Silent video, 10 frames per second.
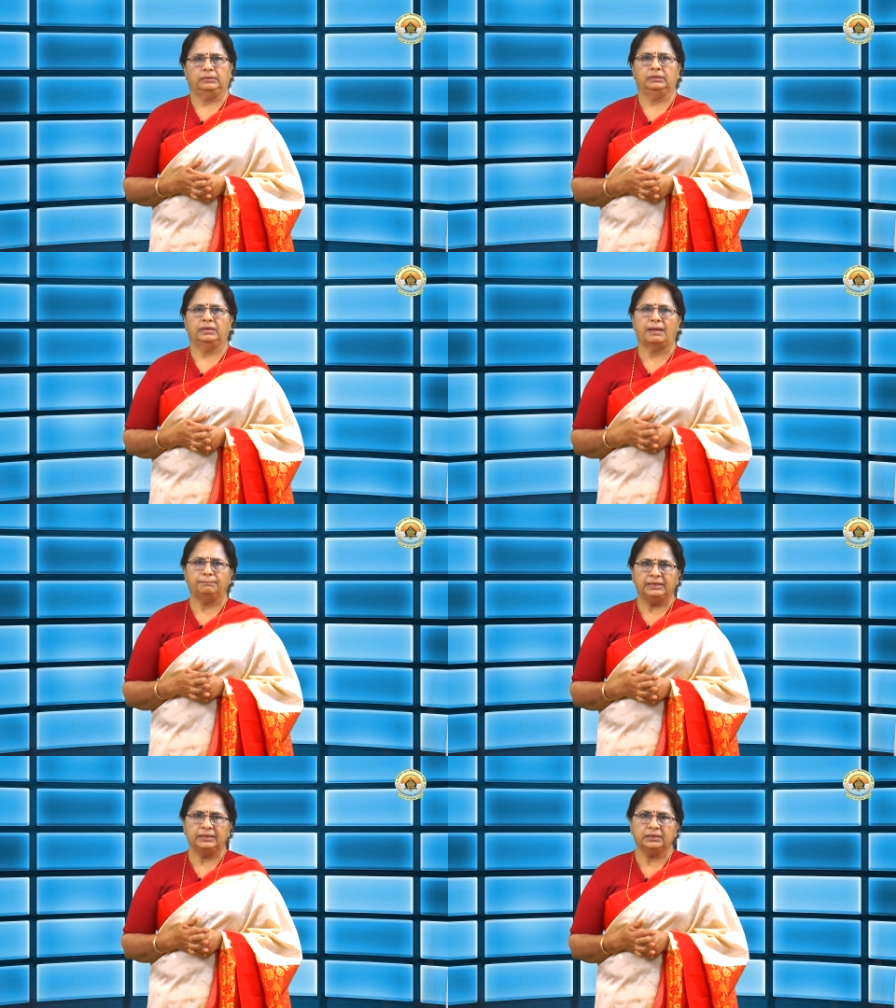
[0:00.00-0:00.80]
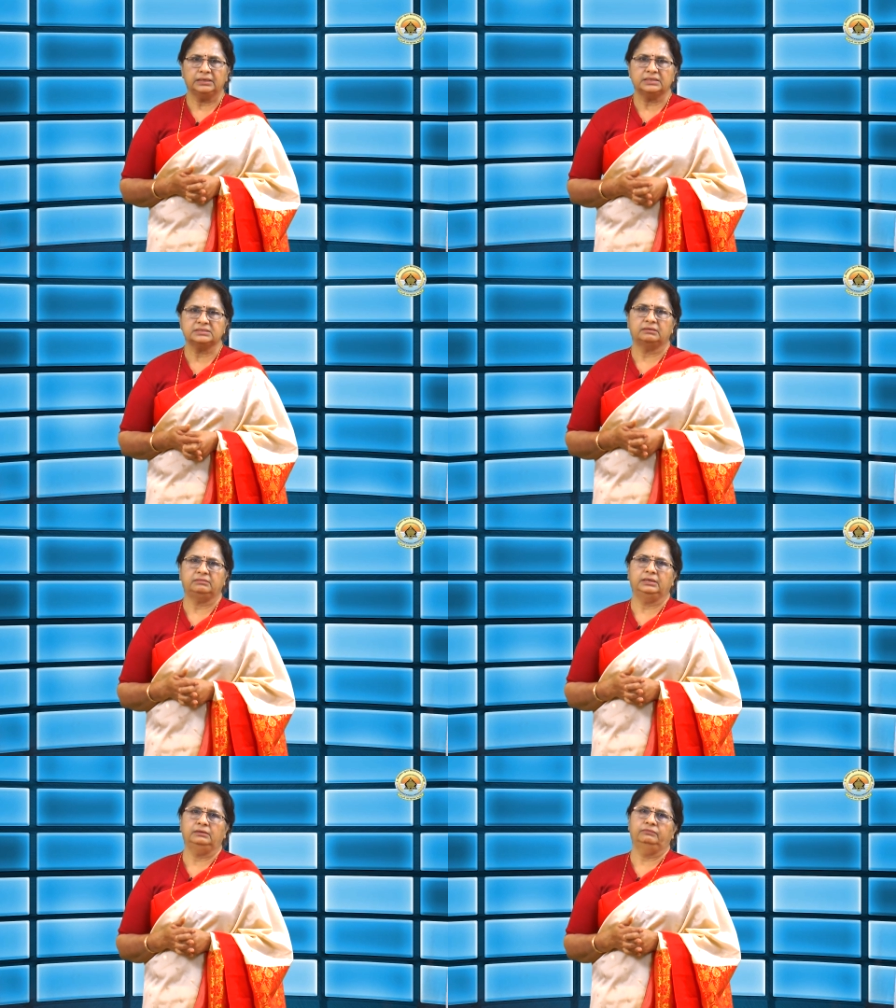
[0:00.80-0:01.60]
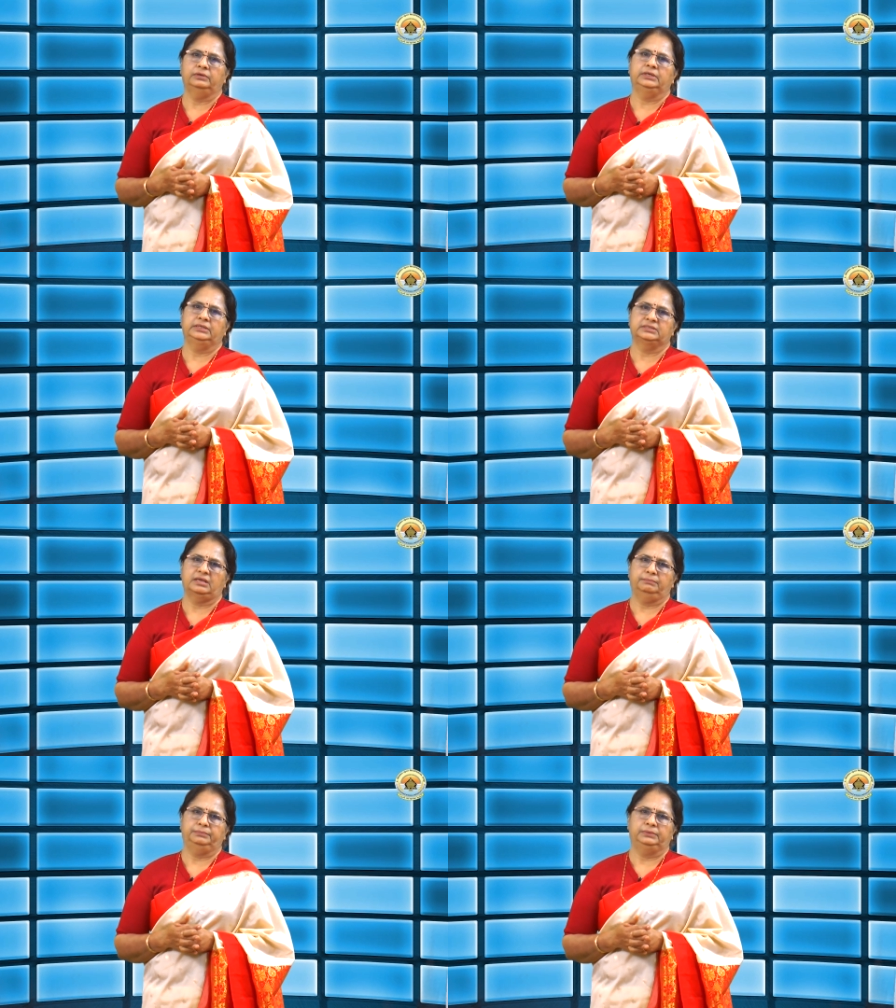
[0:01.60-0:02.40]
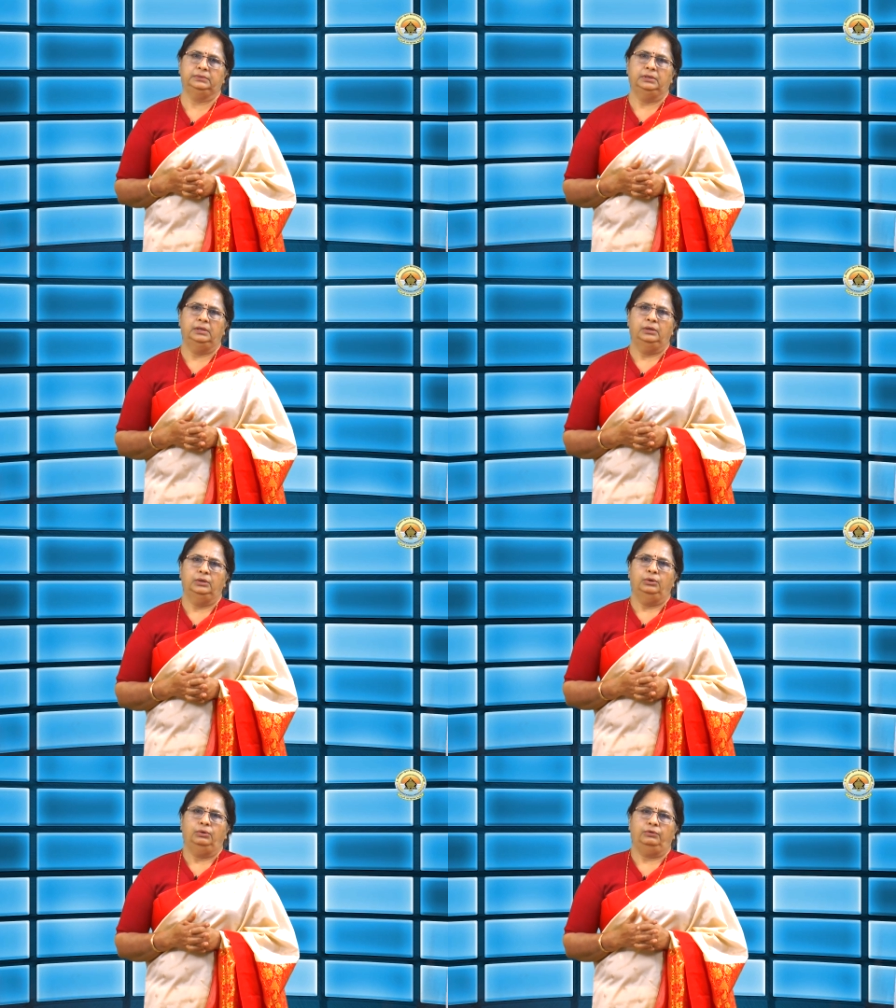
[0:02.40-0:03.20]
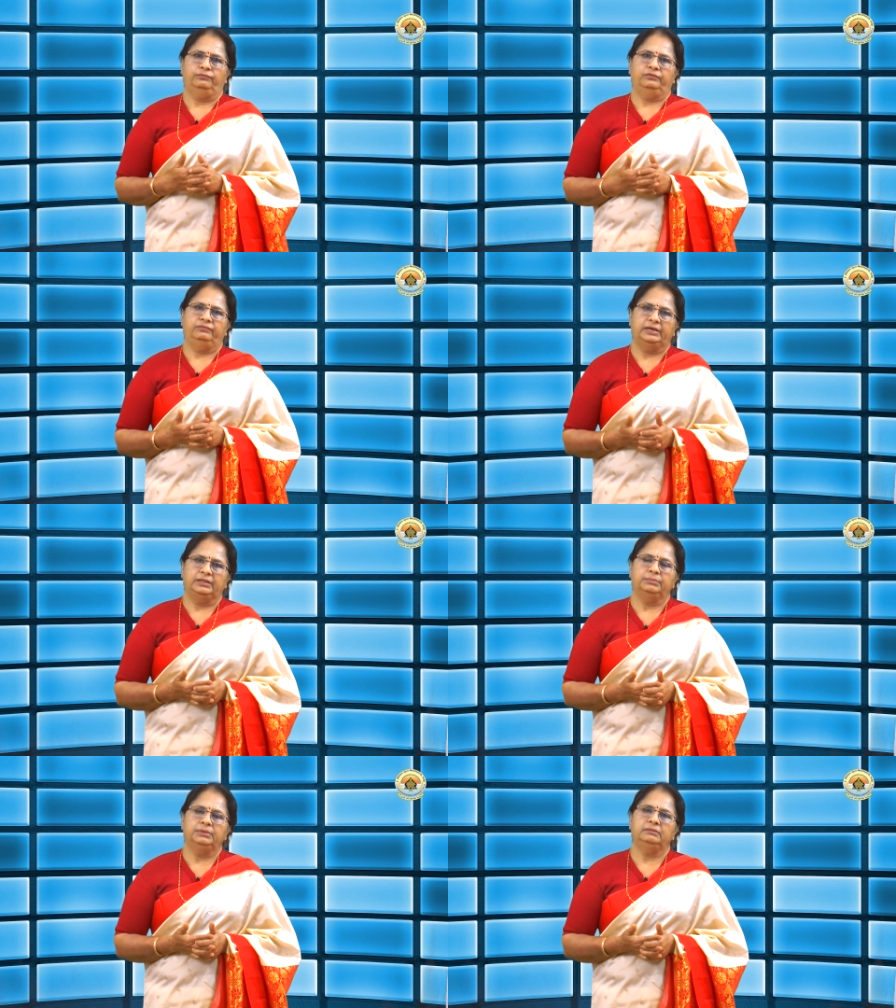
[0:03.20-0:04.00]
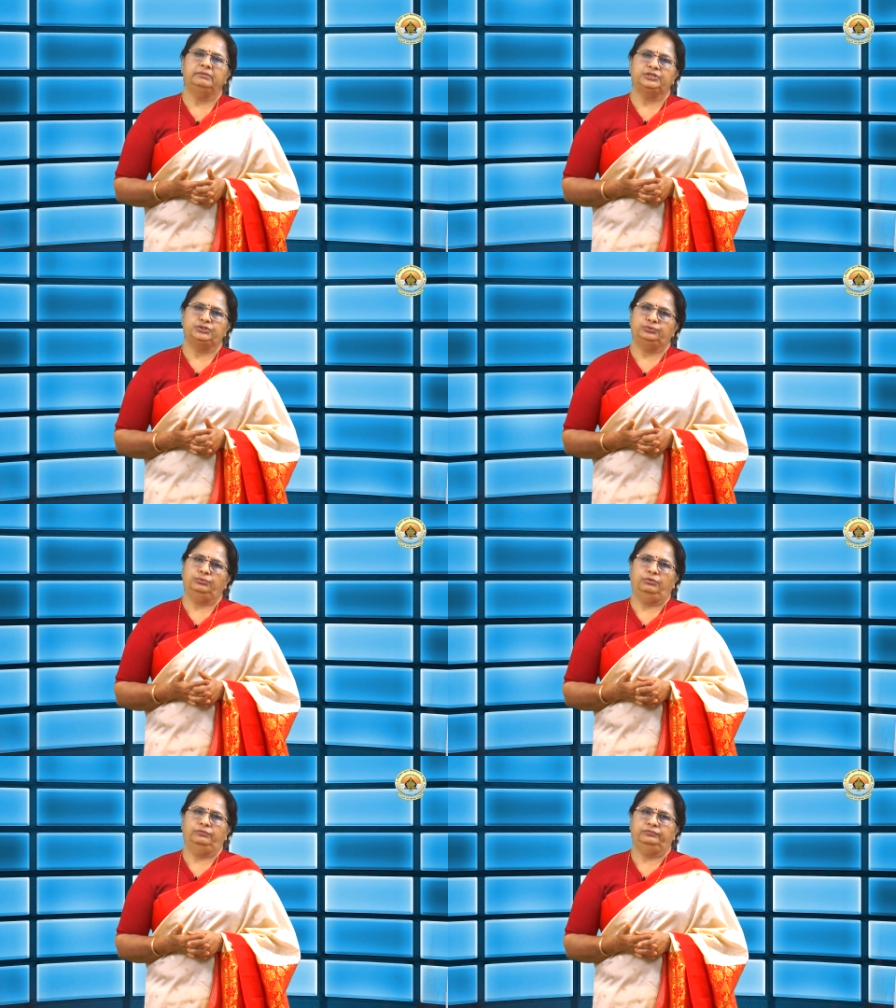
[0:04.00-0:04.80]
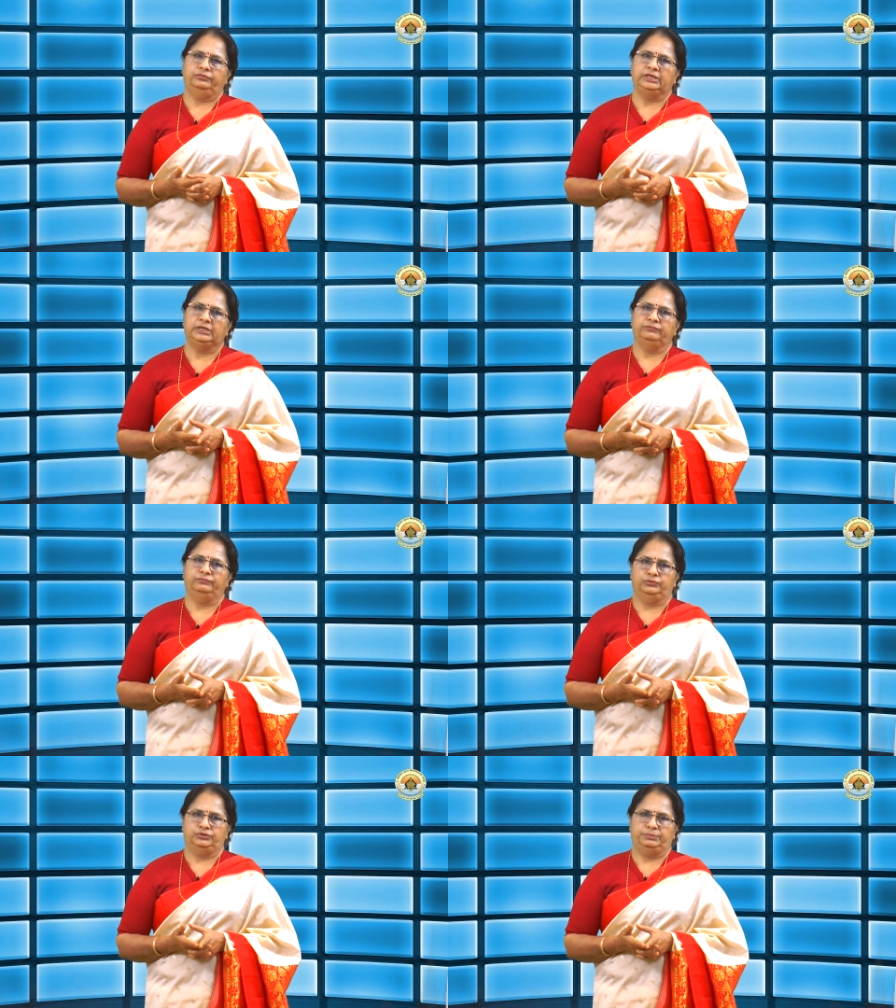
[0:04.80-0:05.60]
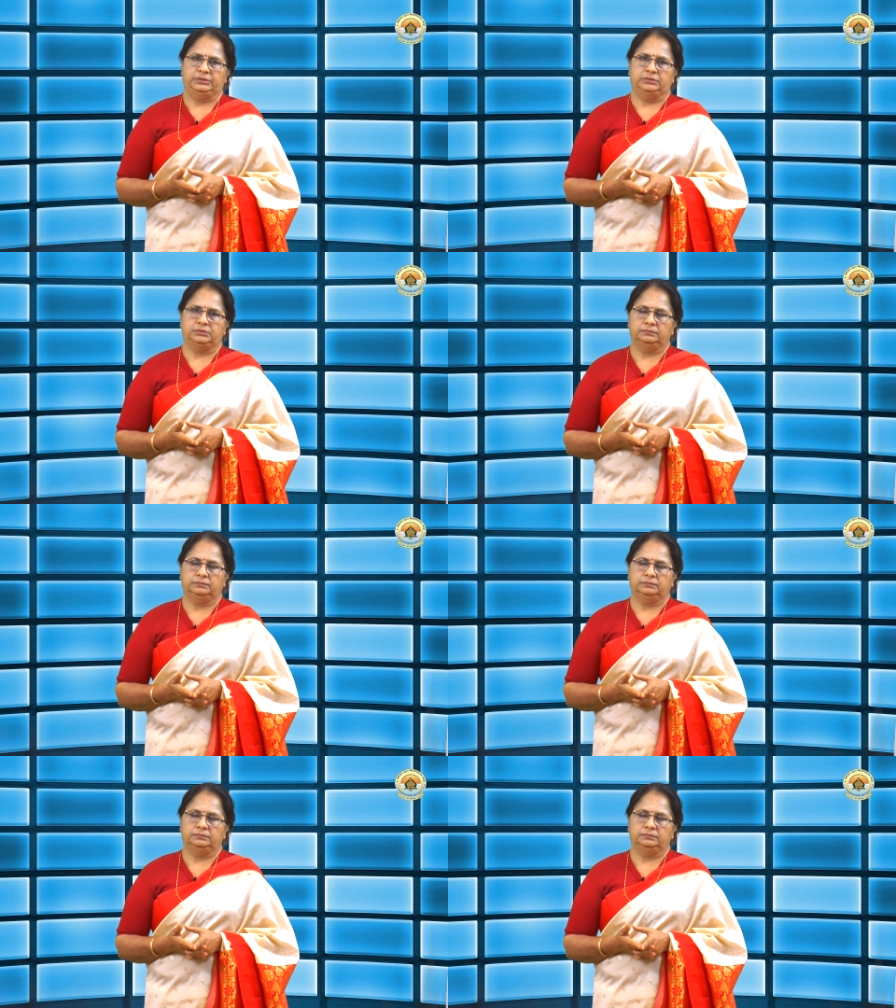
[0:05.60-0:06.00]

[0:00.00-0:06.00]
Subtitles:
Gambling is a real world example of a variable ratio of reinforcement.